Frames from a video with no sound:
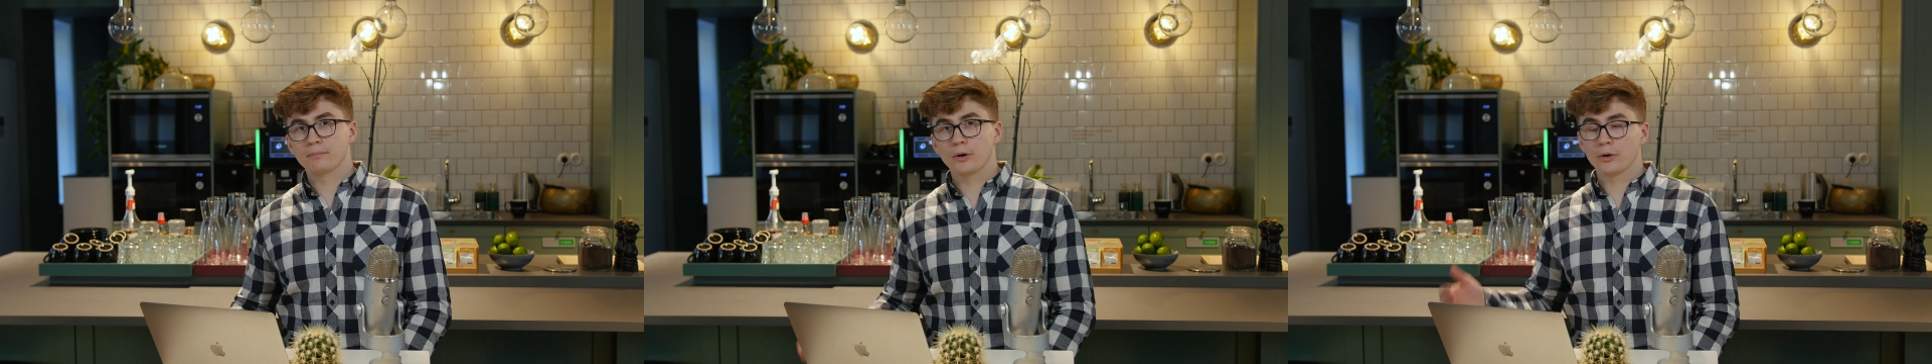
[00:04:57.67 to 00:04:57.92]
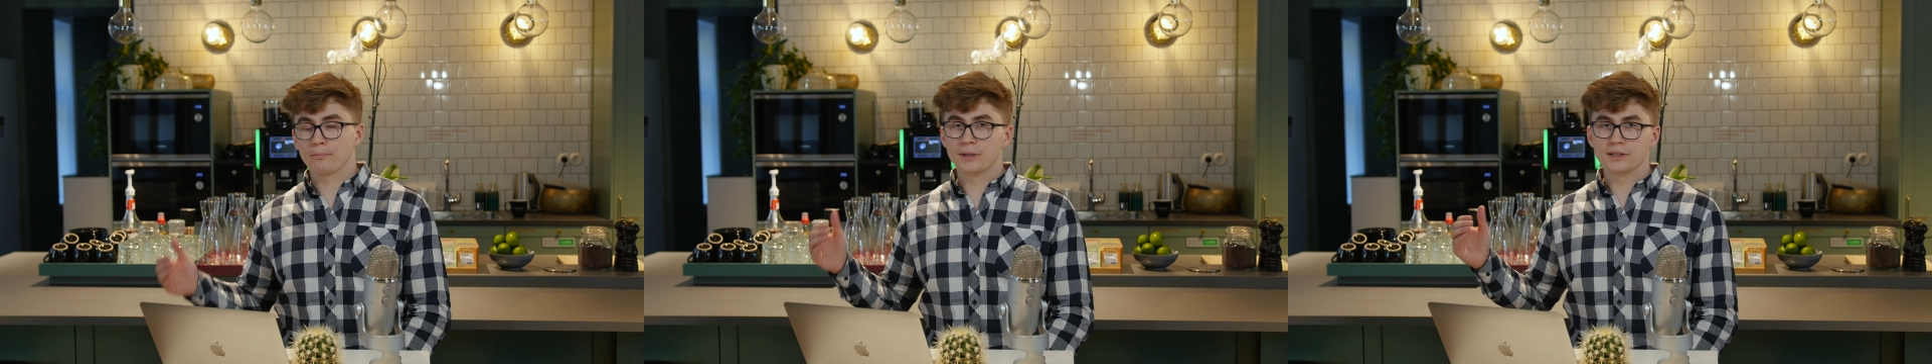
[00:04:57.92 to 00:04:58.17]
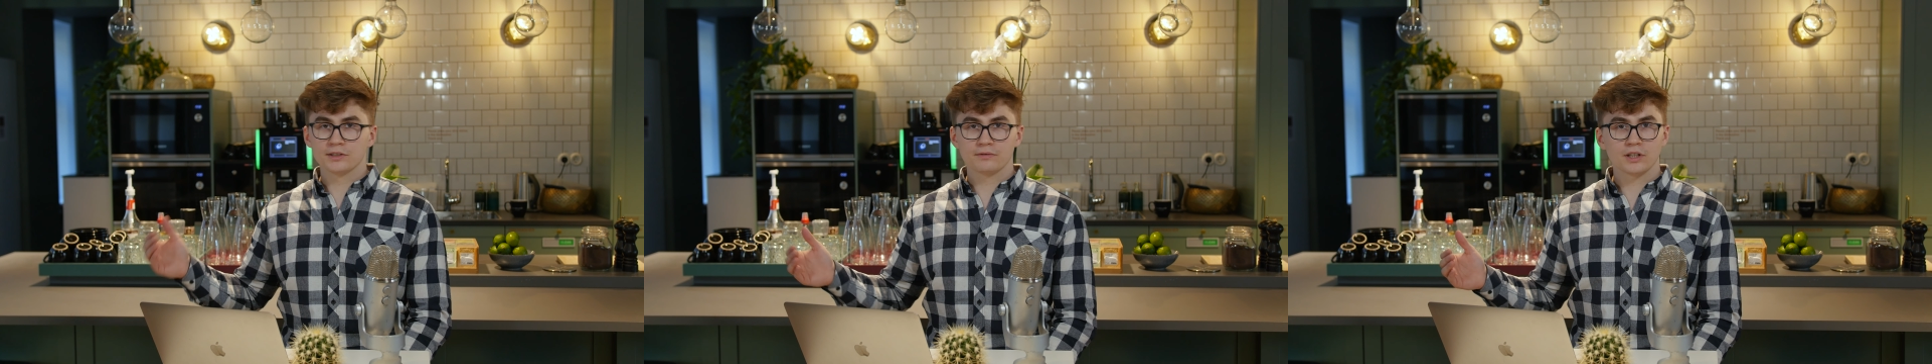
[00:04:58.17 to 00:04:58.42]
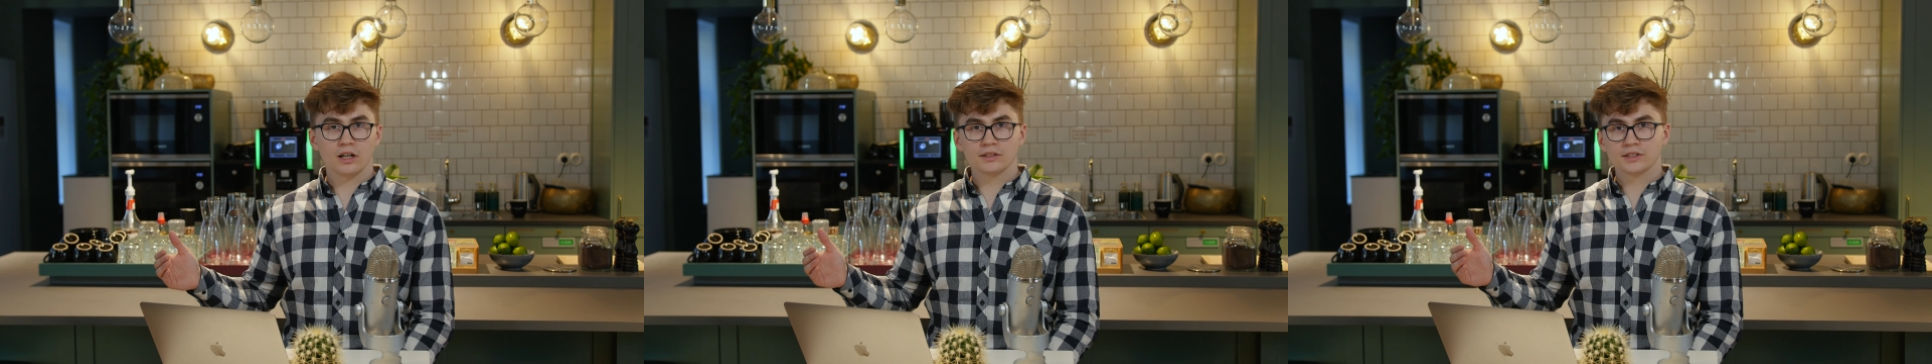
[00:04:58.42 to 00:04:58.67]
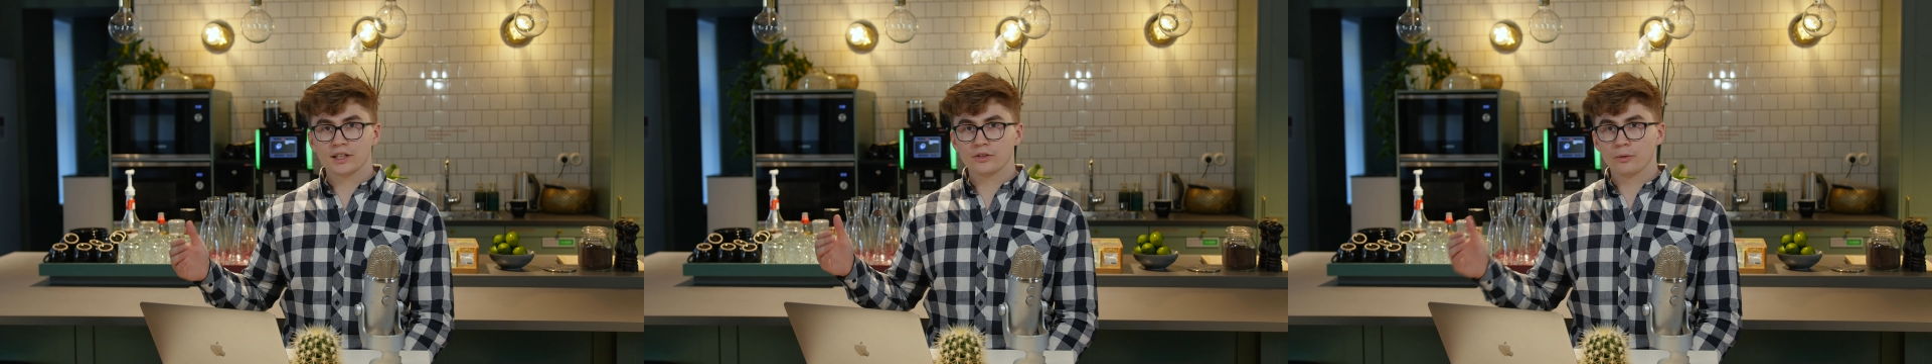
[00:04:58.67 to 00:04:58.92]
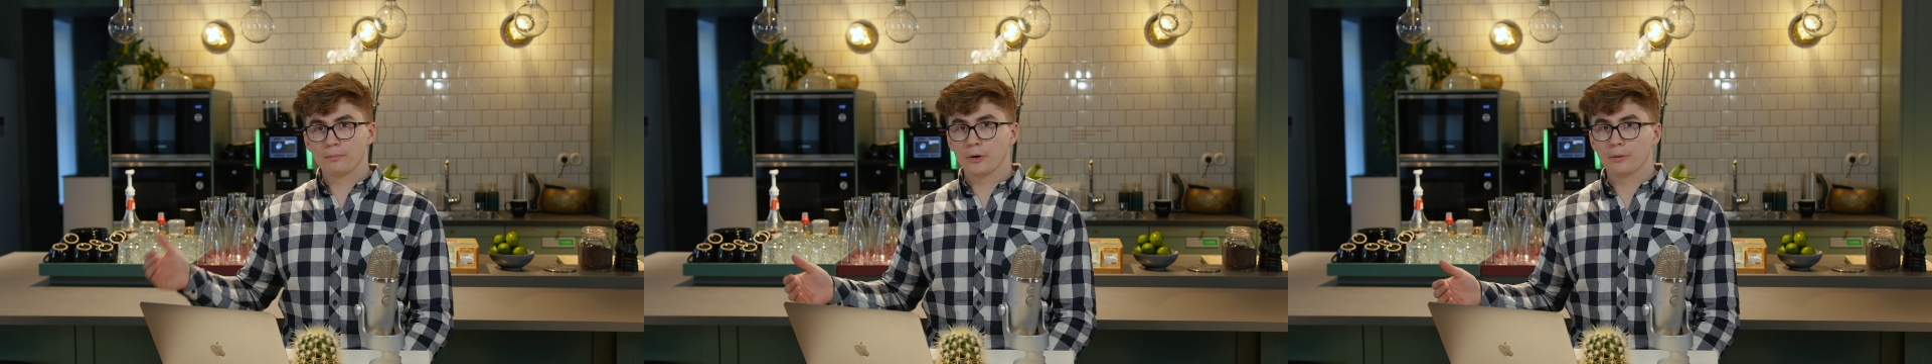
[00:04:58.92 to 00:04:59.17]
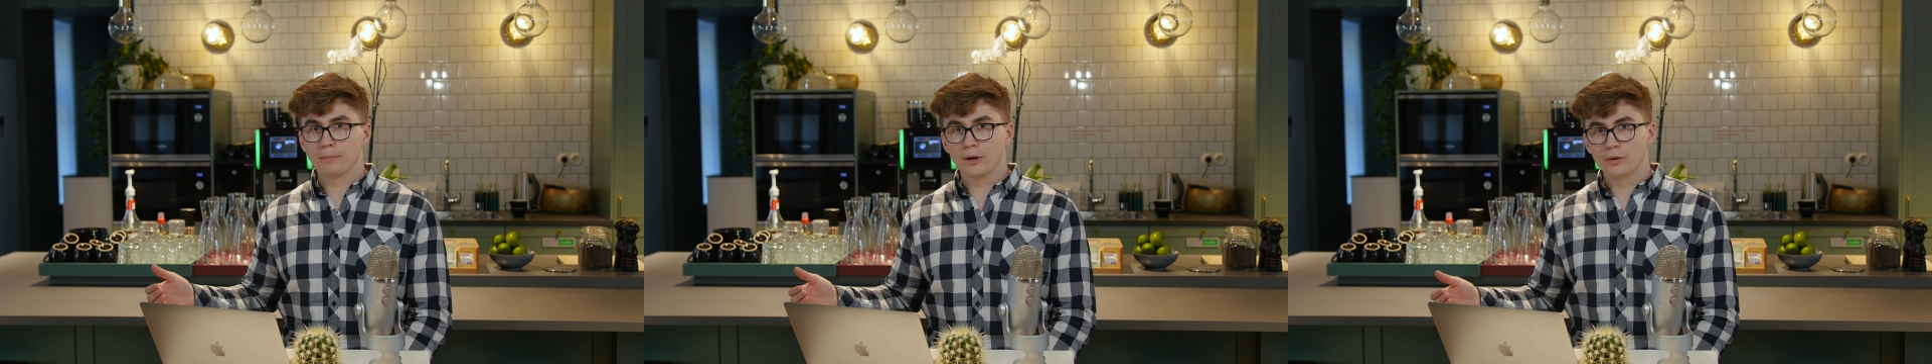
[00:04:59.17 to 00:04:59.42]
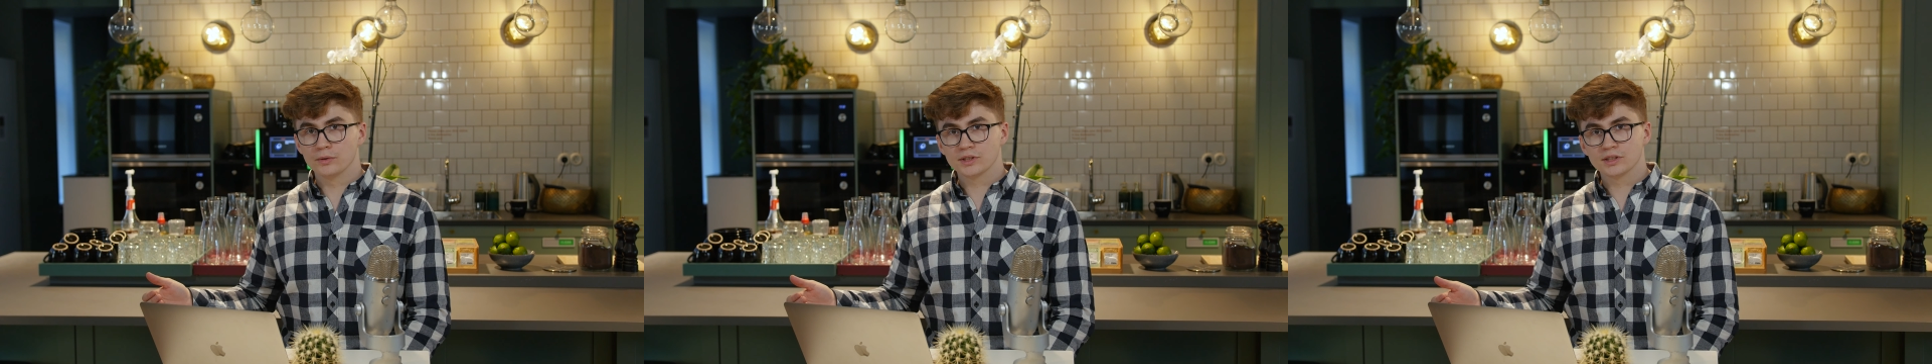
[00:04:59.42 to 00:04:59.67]
per piece of content or per
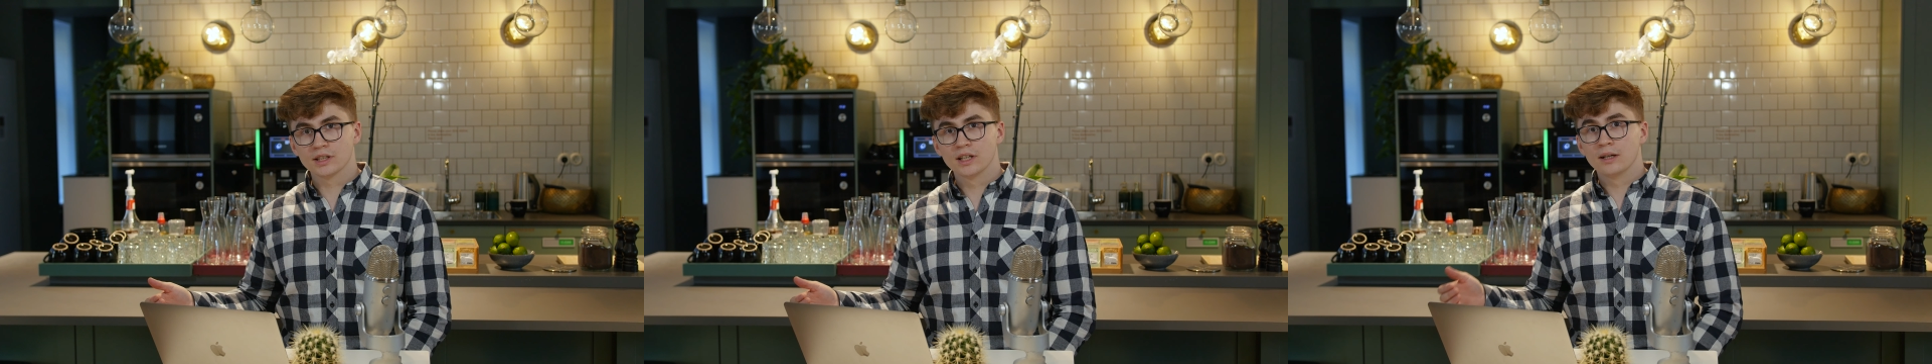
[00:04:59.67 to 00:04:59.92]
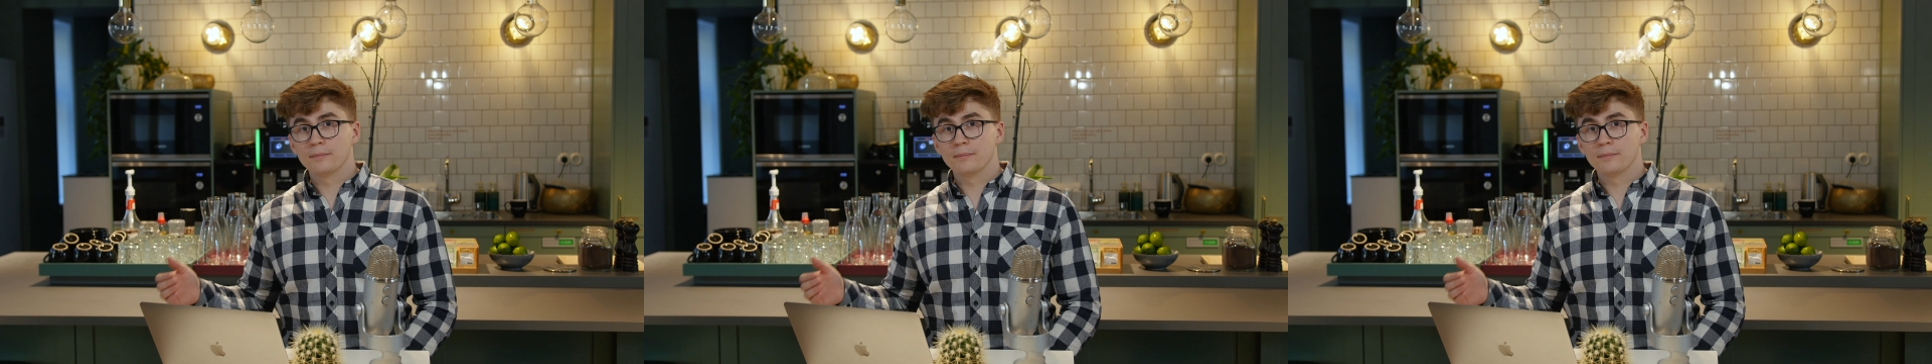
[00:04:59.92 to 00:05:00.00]
post